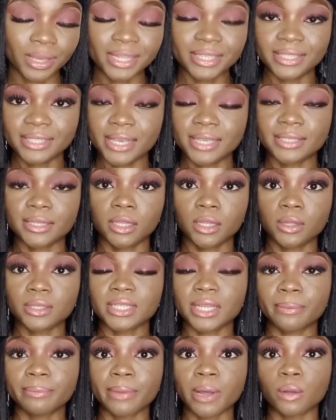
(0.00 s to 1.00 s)
It says a
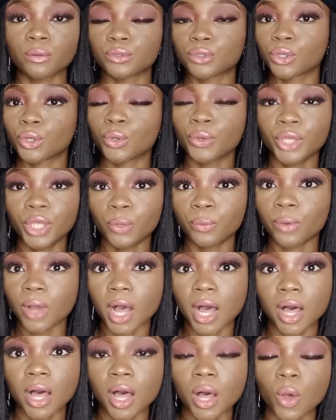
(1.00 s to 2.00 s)
lot about who you
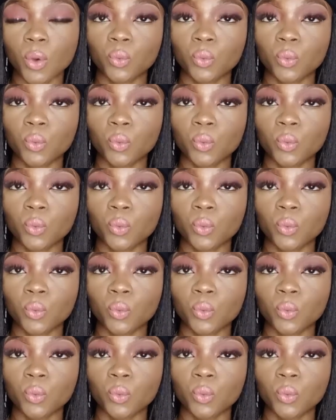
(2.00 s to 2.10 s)
are,